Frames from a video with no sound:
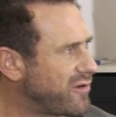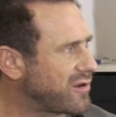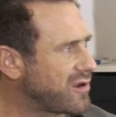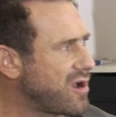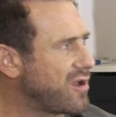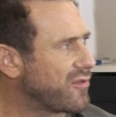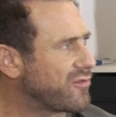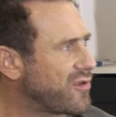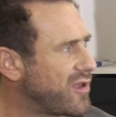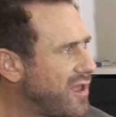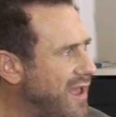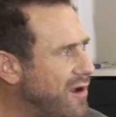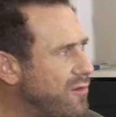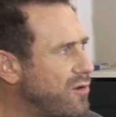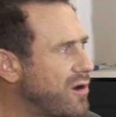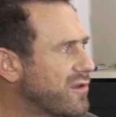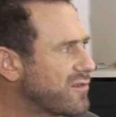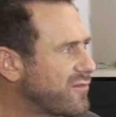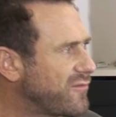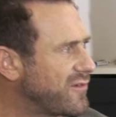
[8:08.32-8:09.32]
regard to how
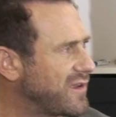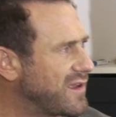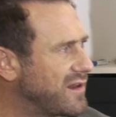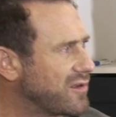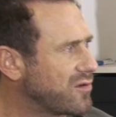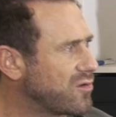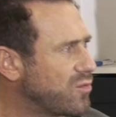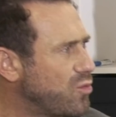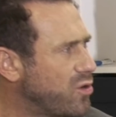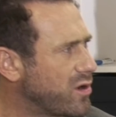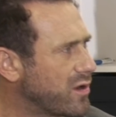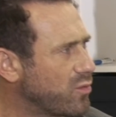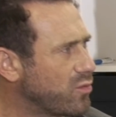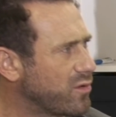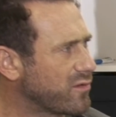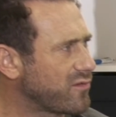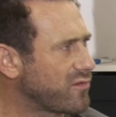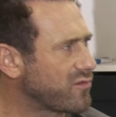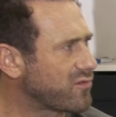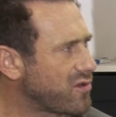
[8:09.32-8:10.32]
I was feeling and what it
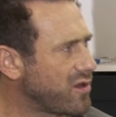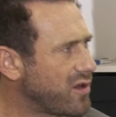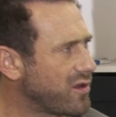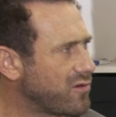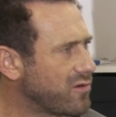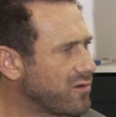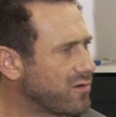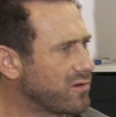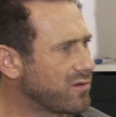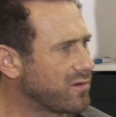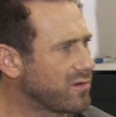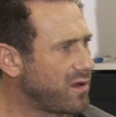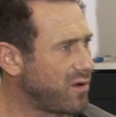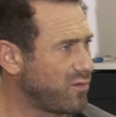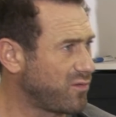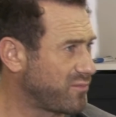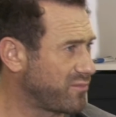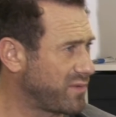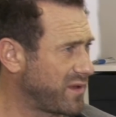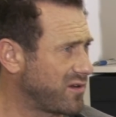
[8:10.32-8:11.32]
was that was going on. I
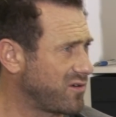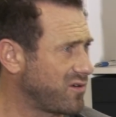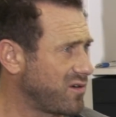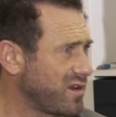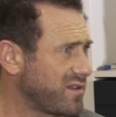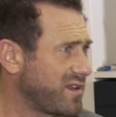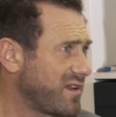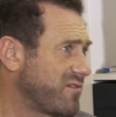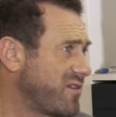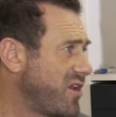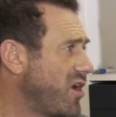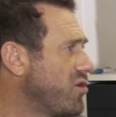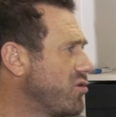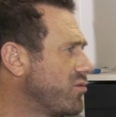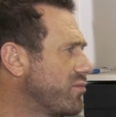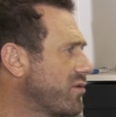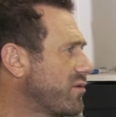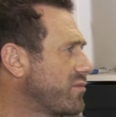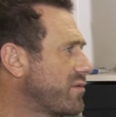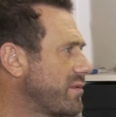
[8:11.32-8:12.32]
wasn't being honest. I didn't
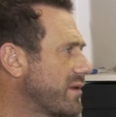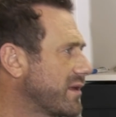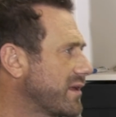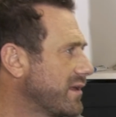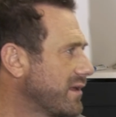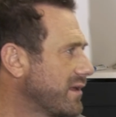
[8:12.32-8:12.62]
know, probably.